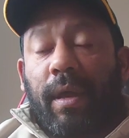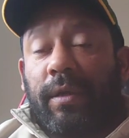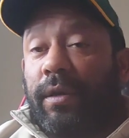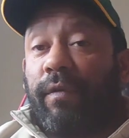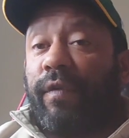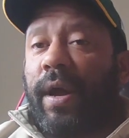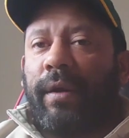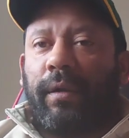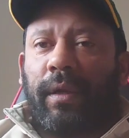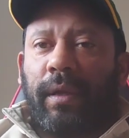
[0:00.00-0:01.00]
as in the
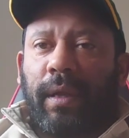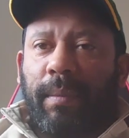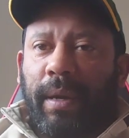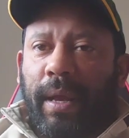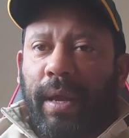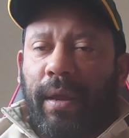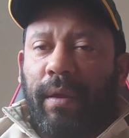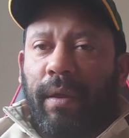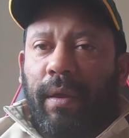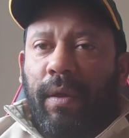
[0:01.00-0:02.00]
final eliminator